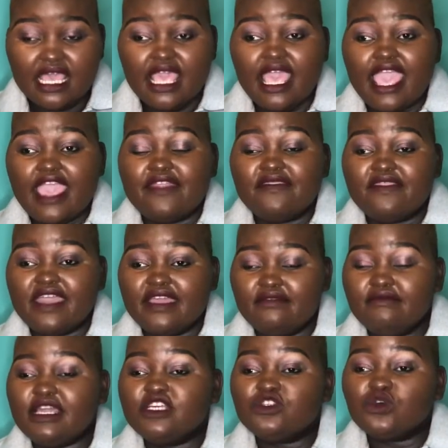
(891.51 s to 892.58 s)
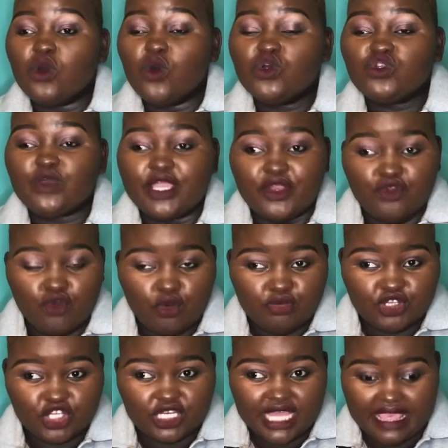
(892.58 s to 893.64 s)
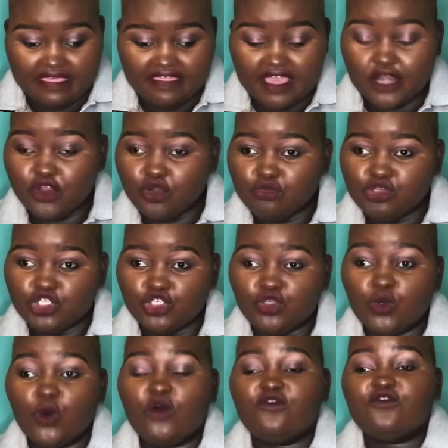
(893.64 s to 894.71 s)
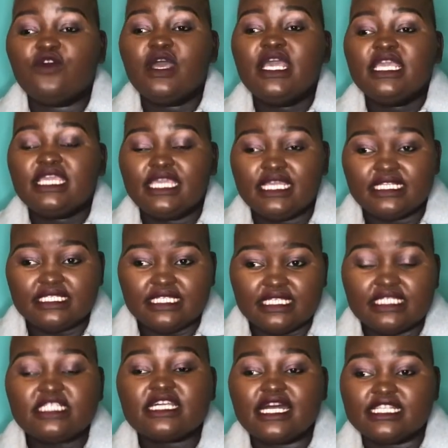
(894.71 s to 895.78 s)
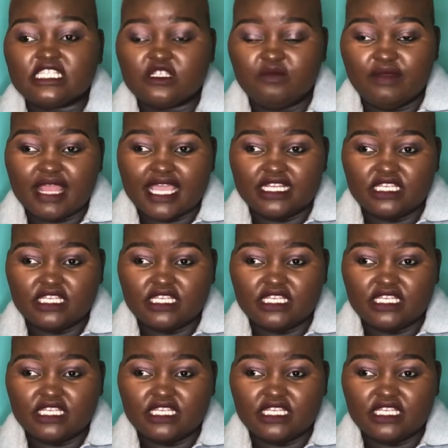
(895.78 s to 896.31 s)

And then there is also an option, a third option of kidney transplant.